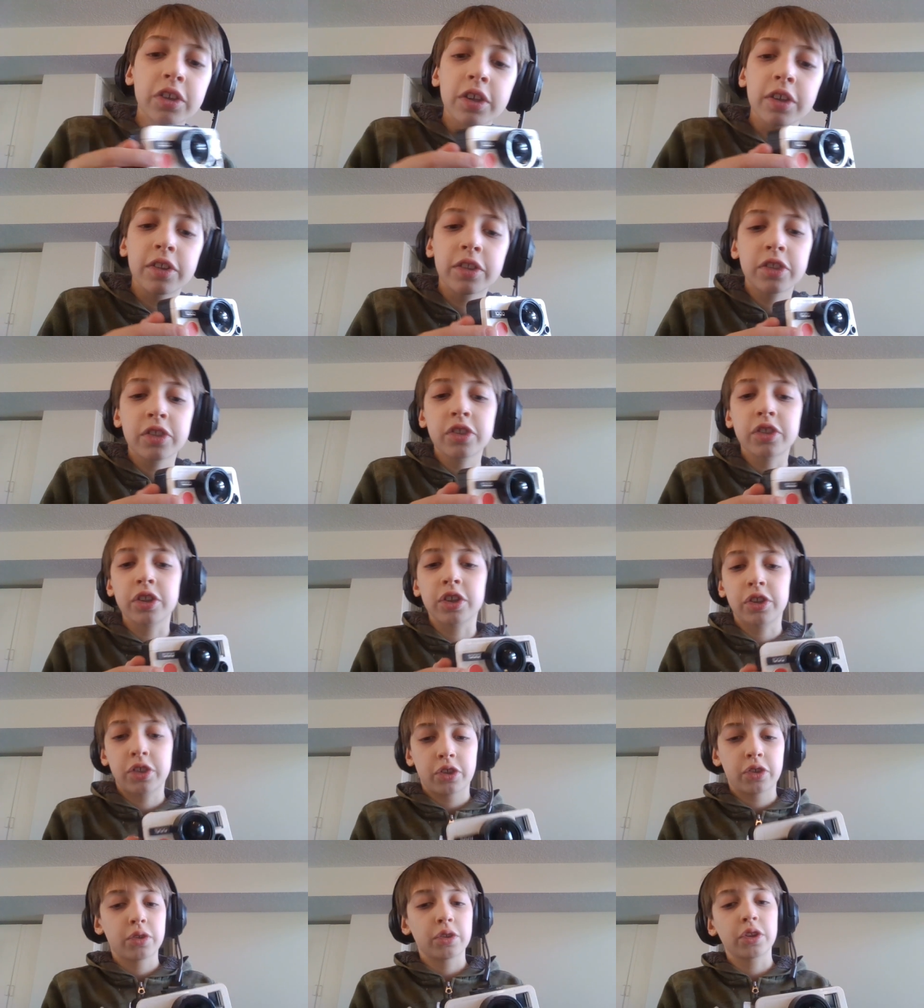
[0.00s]
it's
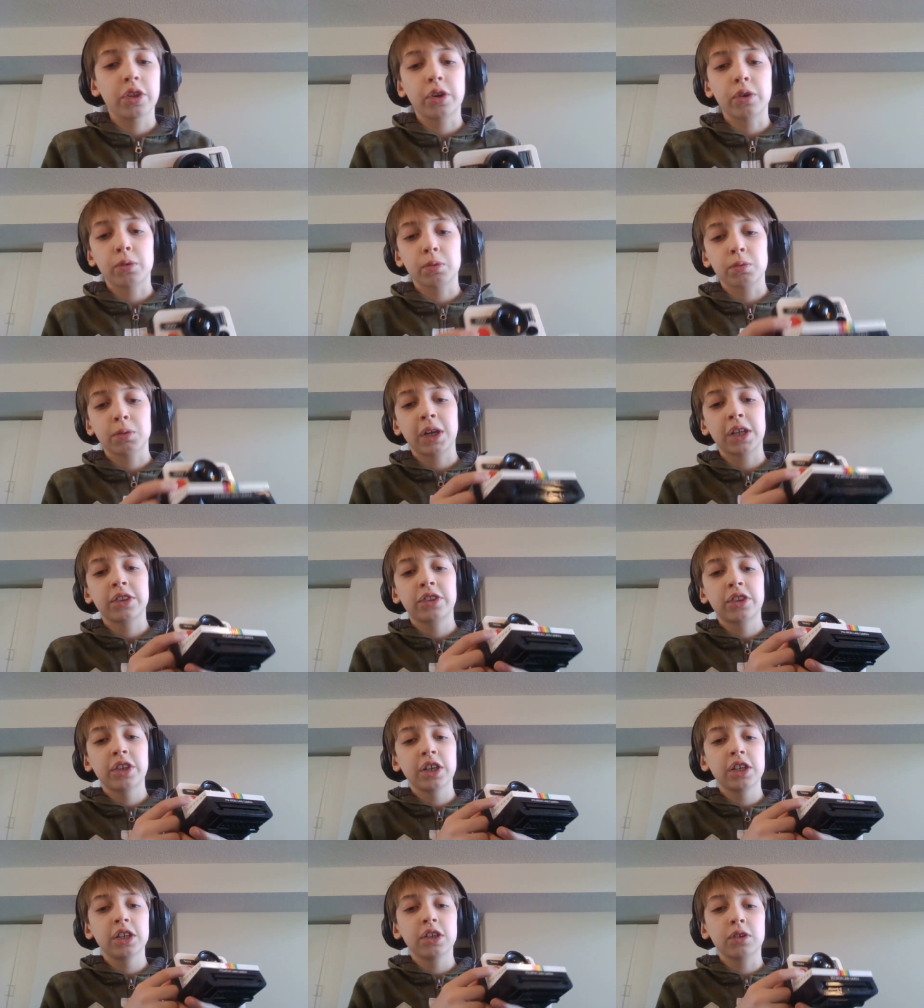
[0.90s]
this little red
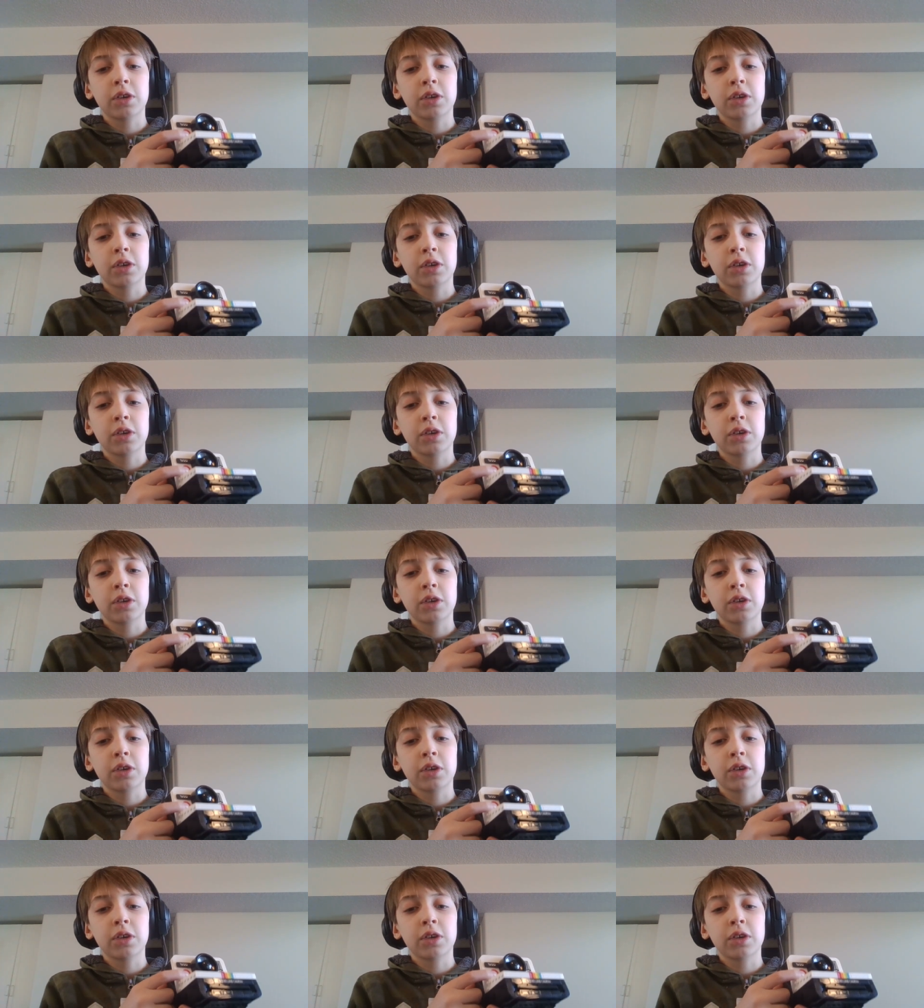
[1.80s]
thing.